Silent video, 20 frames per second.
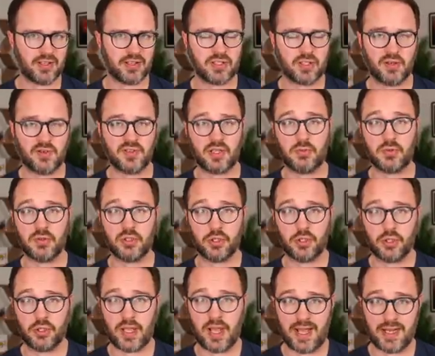So if someone's
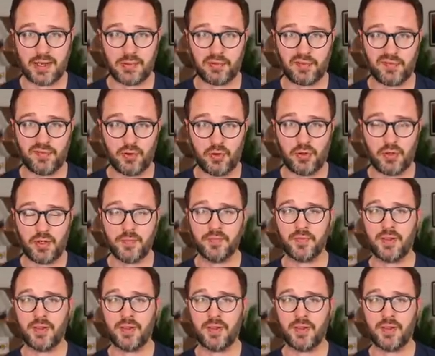had it before,